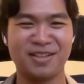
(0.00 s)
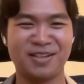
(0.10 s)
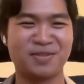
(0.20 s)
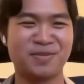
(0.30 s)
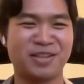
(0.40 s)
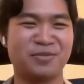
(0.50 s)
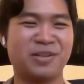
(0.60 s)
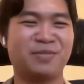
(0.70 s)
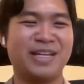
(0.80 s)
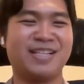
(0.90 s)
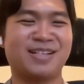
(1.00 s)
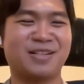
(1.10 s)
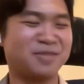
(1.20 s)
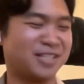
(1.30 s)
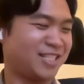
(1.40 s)
with a
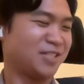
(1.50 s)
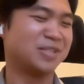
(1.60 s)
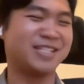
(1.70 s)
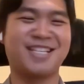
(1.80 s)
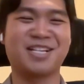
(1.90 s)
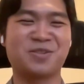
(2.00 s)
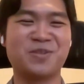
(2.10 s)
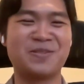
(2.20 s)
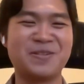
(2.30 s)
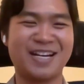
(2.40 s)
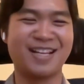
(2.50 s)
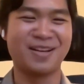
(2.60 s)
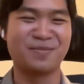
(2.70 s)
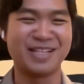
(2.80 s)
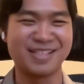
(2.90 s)
blazer, which sticks with me. I
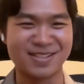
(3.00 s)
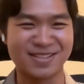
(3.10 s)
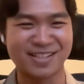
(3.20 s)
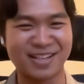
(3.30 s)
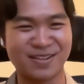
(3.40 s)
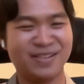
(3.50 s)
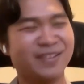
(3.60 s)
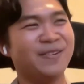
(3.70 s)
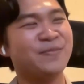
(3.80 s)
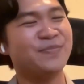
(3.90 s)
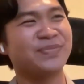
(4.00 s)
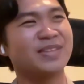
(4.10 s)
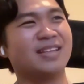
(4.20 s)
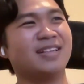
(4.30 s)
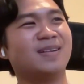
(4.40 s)
like blazers
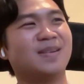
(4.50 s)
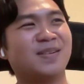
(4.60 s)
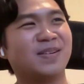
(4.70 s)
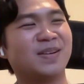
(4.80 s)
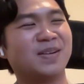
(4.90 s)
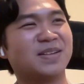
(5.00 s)
now.